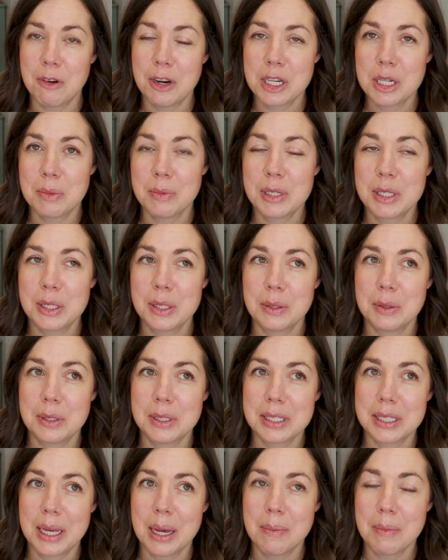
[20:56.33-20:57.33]
freshman
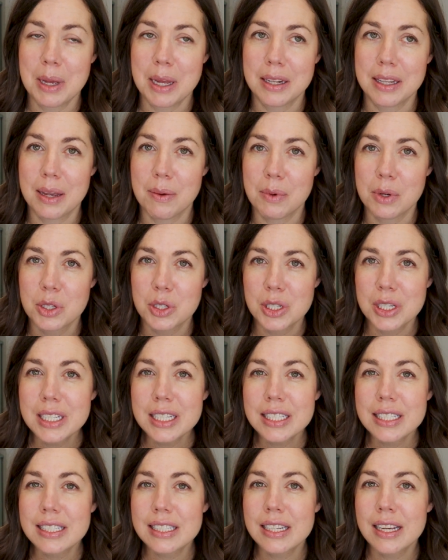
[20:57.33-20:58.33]
students come in that were
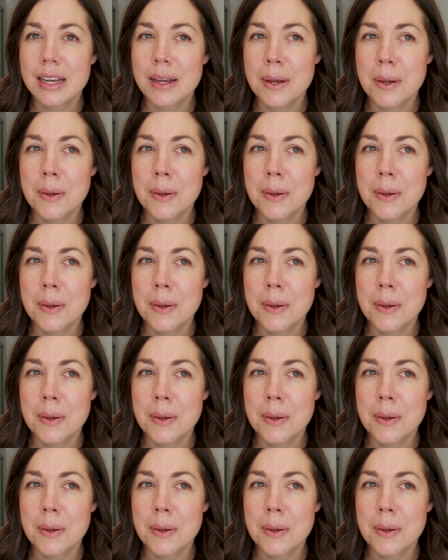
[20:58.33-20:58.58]
just